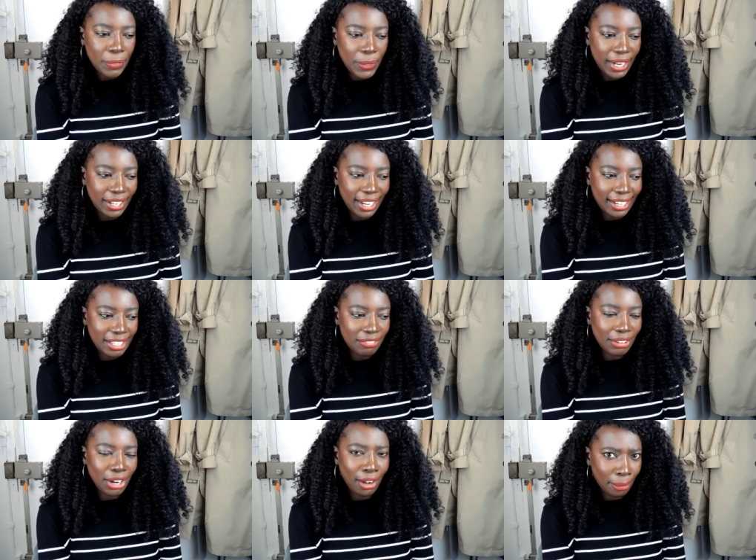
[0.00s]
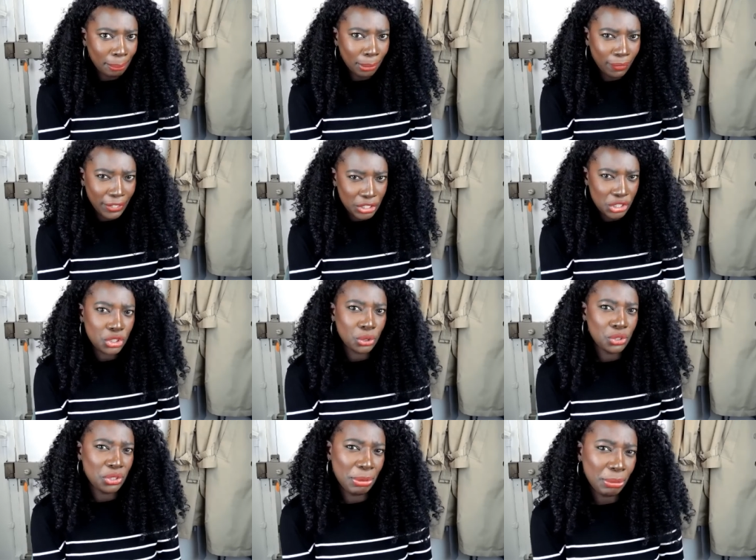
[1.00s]
and like even humble that she
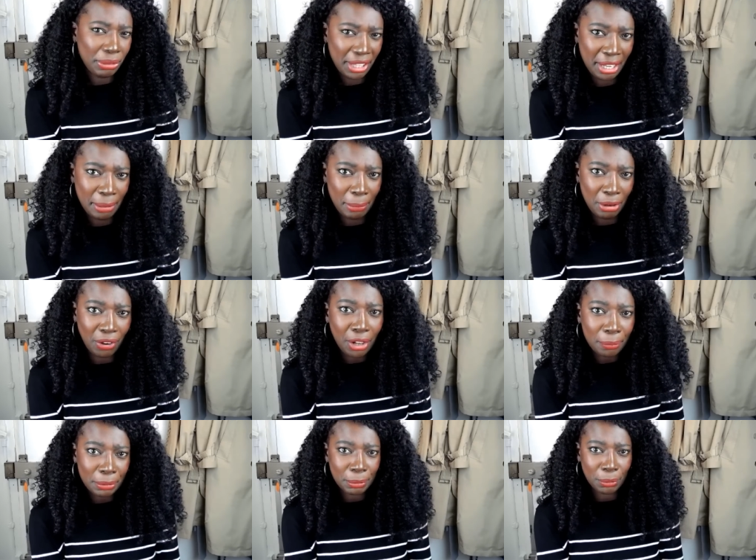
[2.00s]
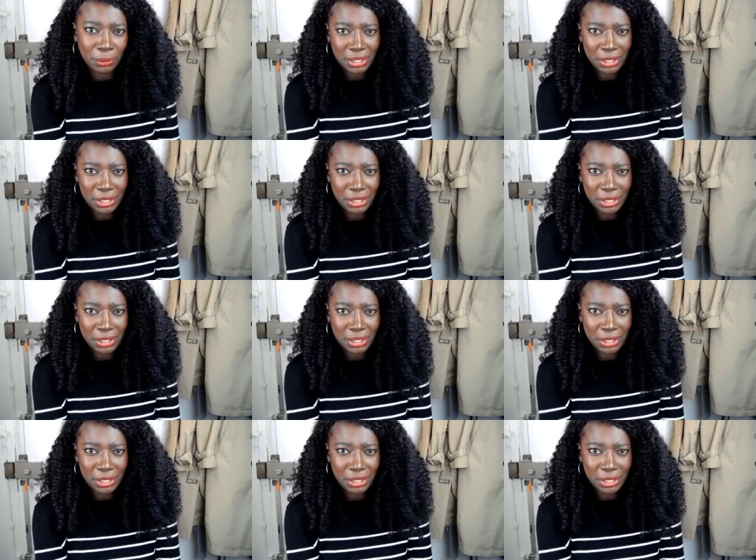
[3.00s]
chose to be with him of all people what does